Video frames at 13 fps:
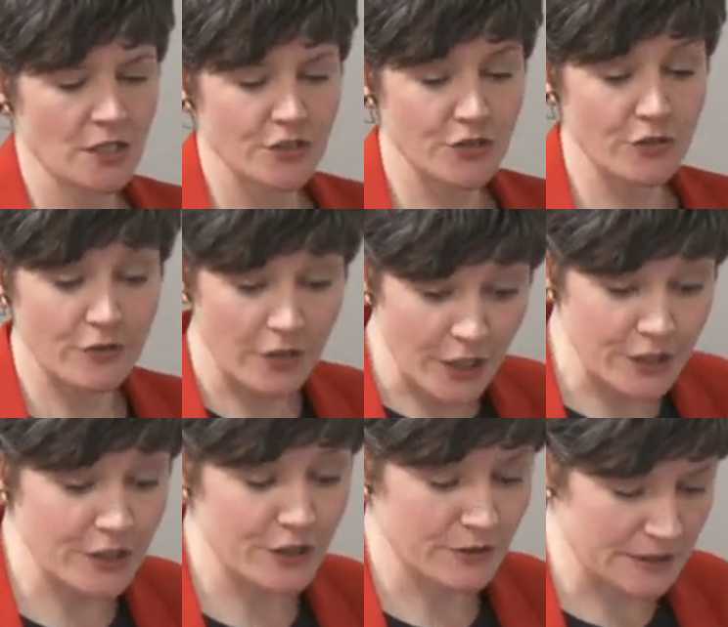So they're not
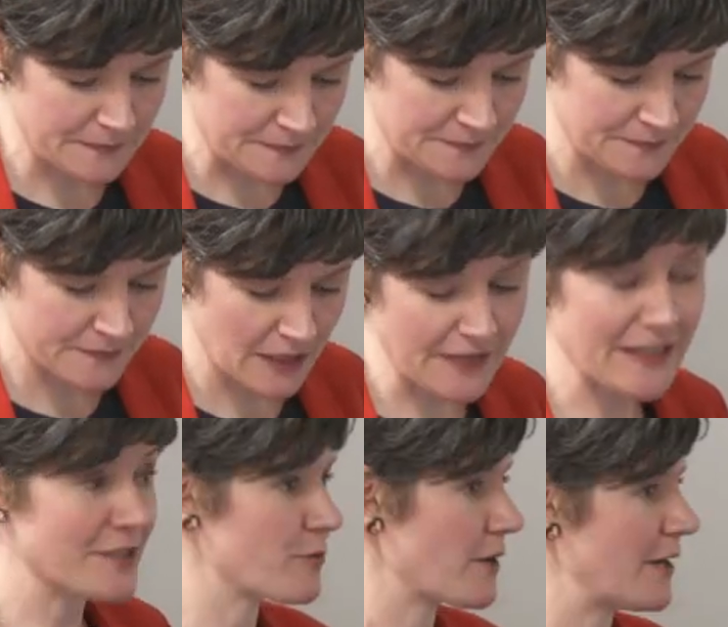going to do it. I,
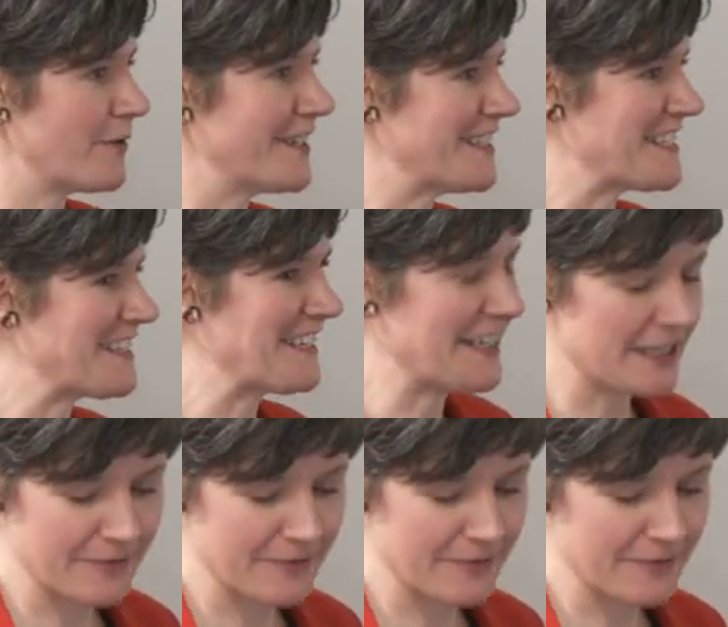that's what I read into that